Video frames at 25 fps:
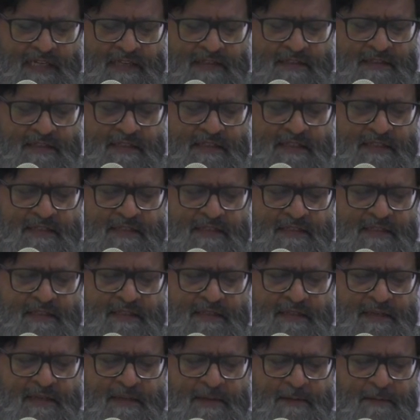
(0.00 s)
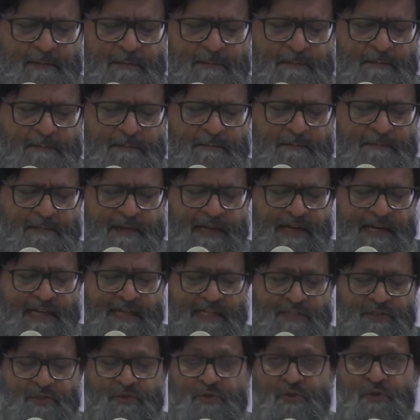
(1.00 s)

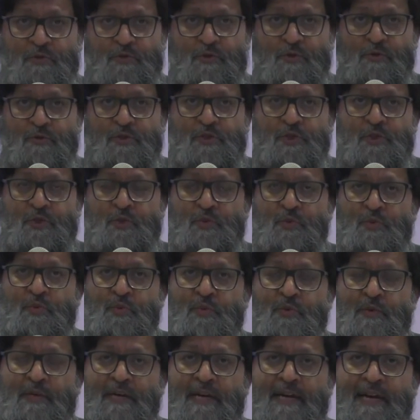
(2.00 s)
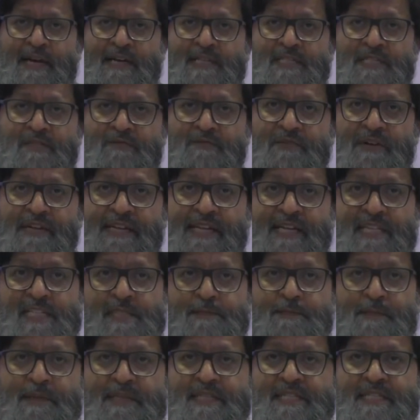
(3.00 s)
So those two acts are very
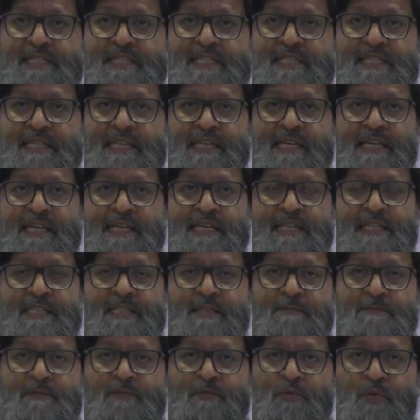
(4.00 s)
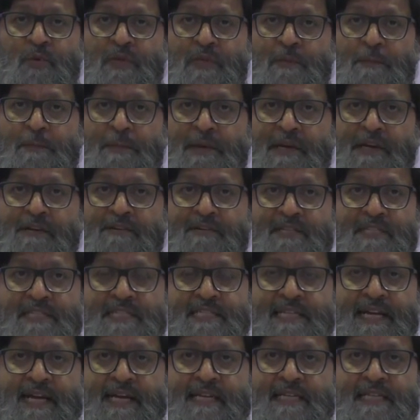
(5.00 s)
explicit in terms of where the parent
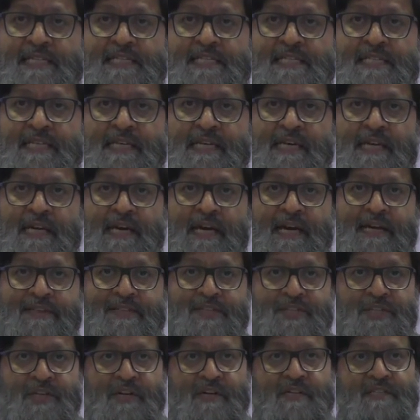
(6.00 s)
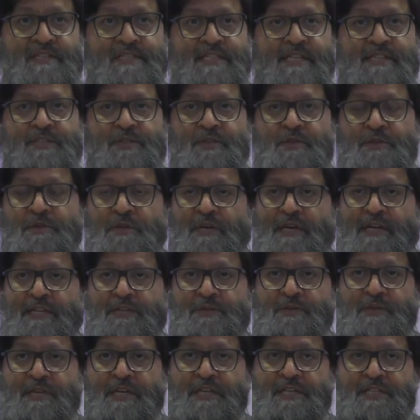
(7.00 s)
stands and the child's
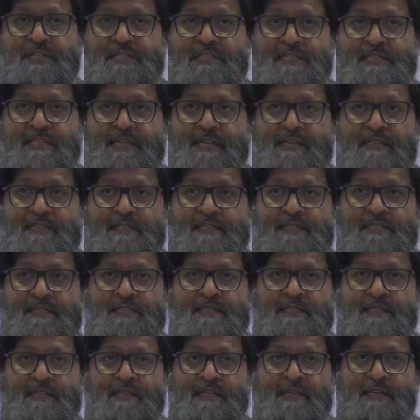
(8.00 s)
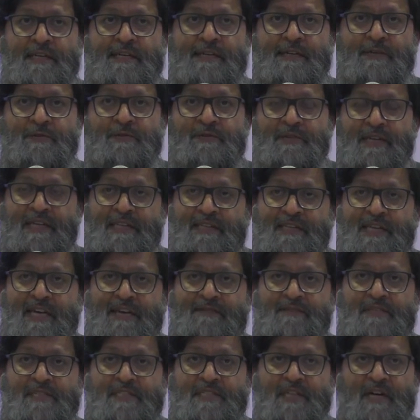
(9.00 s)
education stands. You know, they
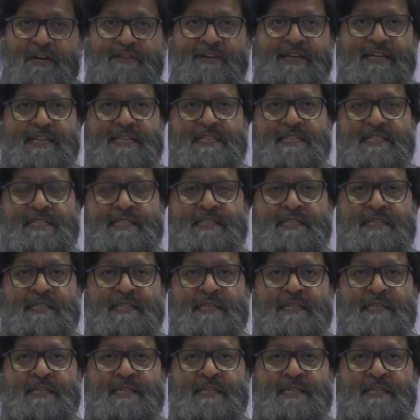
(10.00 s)
have a direct